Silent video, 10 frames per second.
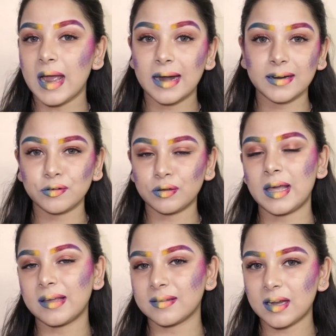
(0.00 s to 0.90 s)
and I
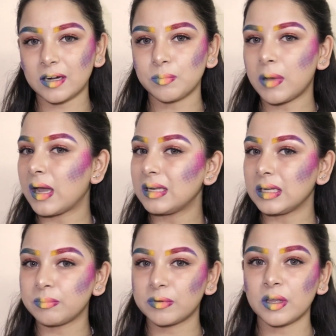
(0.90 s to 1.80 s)
realized that my
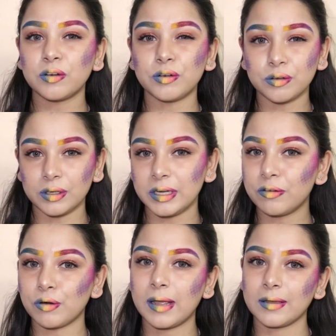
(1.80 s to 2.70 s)
lips are really
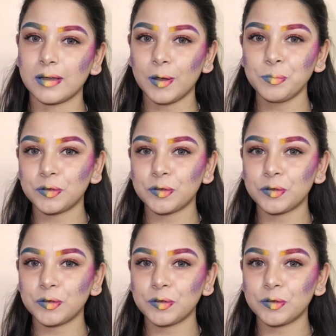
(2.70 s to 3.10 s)
drying up.